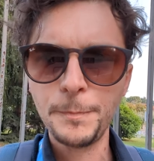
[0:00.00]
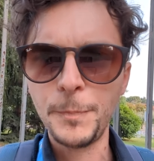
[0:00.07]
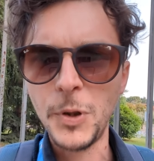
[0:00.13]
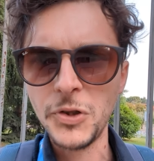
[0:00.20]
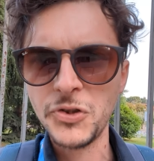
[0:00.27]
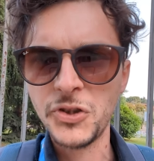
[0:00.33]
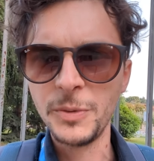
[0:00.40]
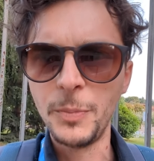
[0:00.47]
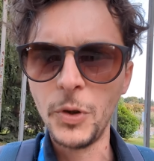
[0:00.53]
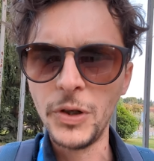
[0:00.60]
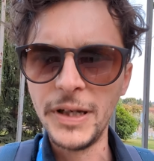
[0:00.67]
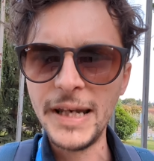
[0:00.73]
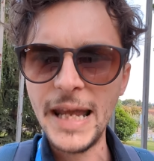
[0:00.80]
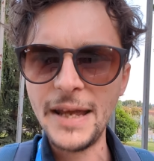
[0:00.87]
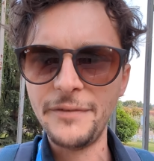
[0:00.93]

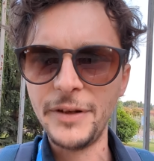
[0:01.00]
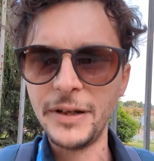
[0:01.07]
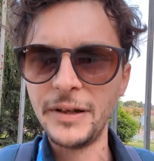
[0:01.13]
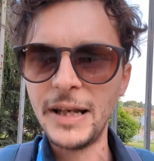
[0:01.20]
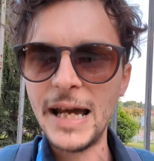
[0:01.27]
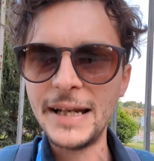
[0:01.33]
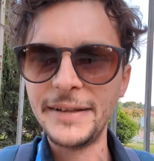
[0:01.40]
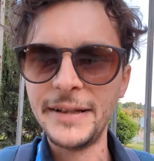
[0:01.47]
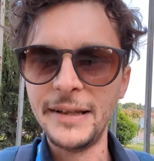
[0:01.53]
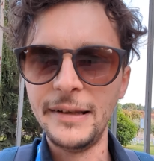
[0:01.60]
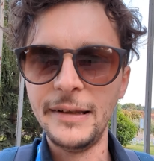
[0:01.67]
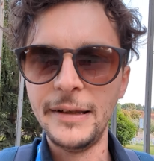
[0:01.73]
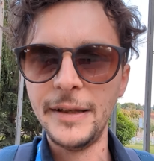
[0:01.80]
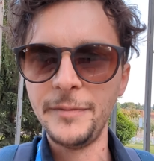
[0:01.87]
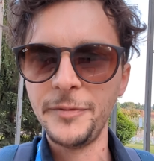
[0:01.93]
possible
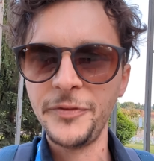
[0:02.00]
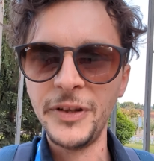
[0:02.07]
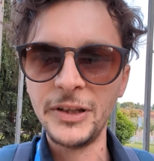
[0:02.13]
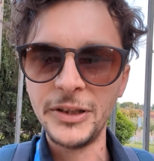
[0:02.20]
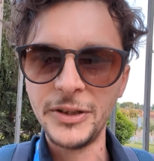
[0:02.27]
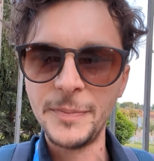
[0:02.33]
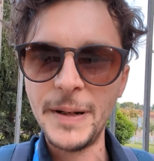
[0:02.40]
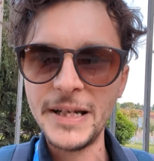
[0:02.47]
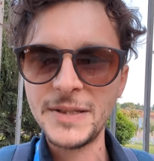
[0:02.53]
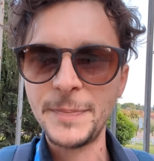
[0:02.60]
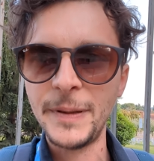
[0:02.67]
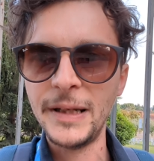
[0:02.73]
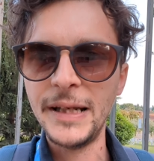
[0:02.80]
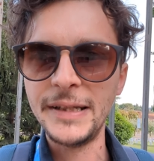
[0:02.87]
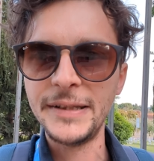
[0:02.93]
11 fielded by
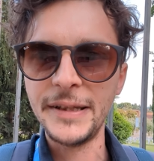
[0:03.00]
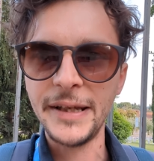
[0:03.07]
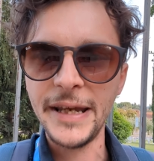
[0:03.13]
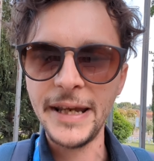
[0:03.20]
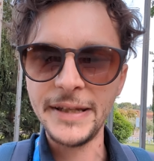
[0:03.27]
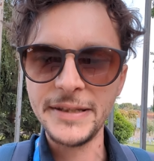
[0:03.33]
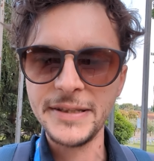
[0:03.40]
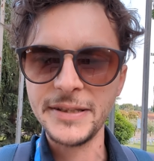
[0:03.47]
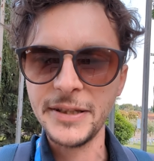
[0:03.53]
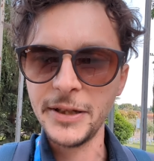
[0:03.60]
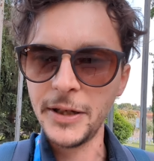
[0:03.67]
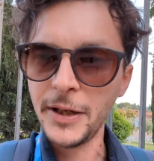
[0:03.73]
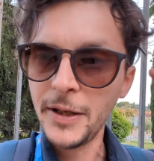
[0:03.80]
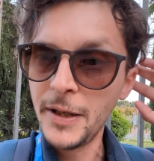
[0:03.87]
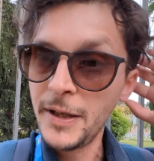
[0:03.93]
Spalletti against
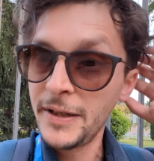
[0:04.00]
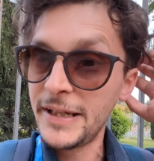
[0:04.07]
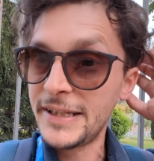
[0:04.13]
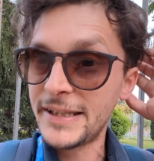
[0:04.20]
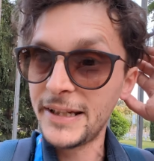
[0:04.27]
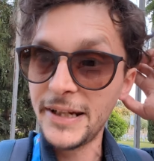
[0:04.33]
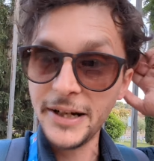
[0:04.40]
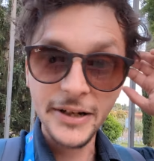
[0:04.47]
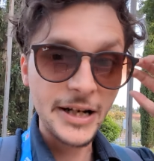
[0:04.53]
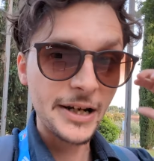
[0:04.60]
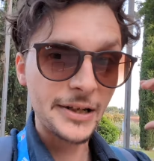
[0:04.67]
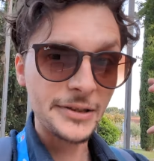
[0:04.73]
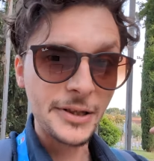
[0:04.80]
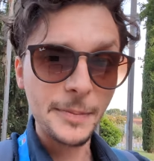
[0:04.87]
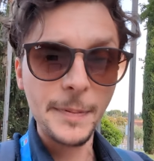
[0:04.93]
Italy are
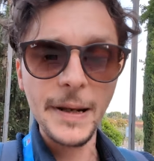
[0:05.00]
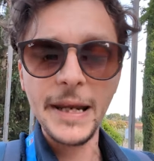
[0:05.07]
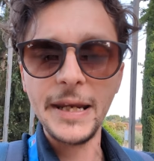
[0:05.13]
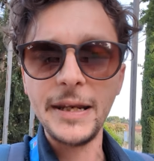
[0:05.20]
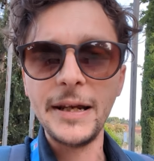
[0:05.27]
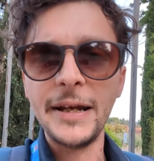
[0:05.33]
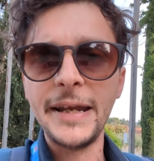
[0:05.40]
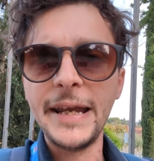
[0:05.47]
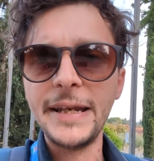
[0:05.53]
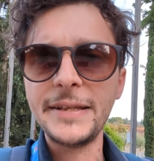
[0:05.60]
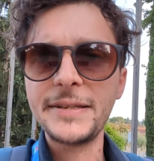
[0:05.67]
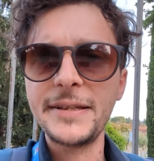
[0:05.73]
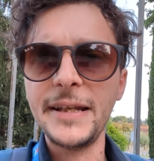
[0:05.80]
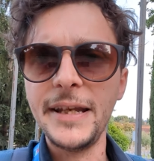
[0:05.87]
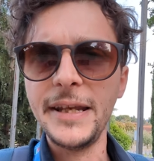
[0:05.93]
currently playing
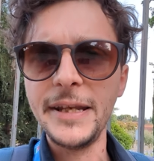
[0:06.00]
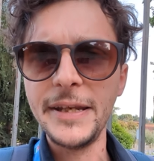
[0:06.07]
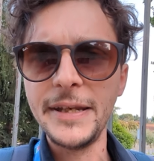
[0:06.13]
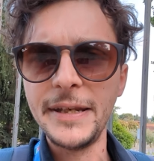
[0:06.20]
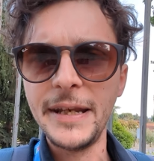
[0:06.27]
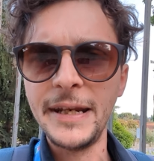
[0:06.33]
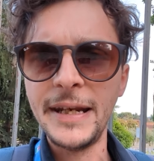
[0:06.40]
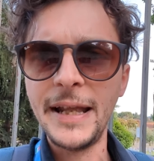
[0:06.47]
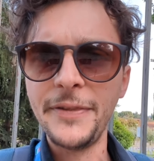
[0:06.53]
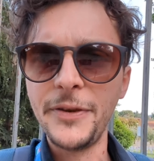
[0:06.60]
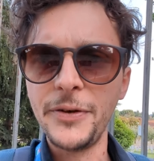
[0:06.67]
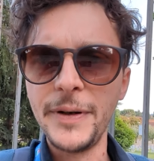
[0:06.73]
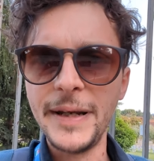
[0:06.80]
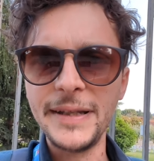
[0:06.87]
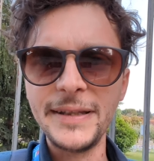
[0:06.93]
against an
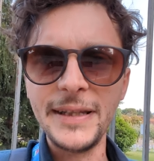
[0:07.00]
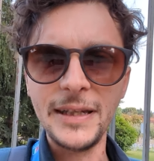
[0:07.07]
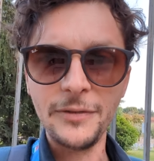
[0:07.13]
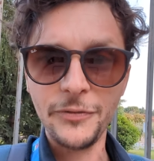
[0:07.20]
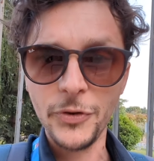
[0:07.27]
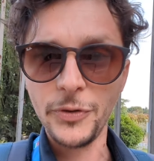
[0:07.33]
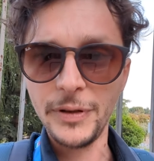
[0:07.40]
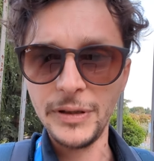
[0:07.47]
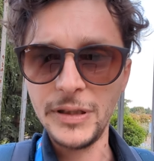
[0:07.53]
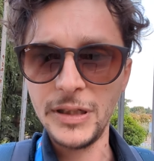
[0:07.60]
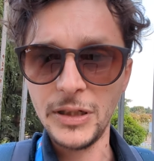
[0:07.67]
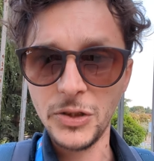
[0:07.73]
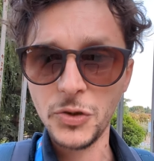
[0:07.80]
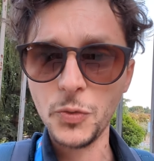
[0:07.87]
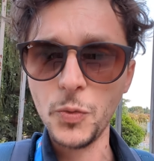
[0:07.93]
under-18
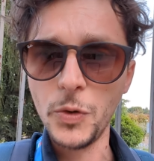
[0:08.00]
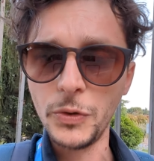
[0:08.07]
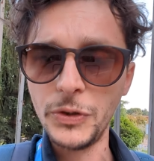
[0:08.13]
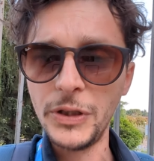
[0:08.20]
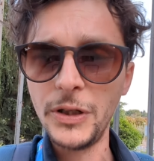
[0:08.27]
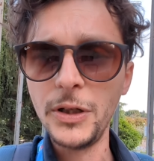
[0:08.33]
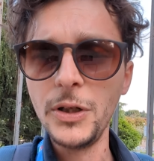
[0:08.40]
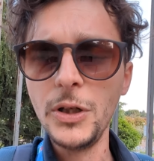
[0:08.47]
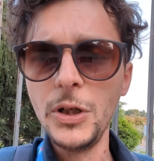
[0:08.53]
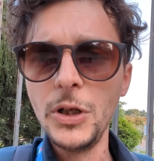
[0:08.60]
Fiorentina squad.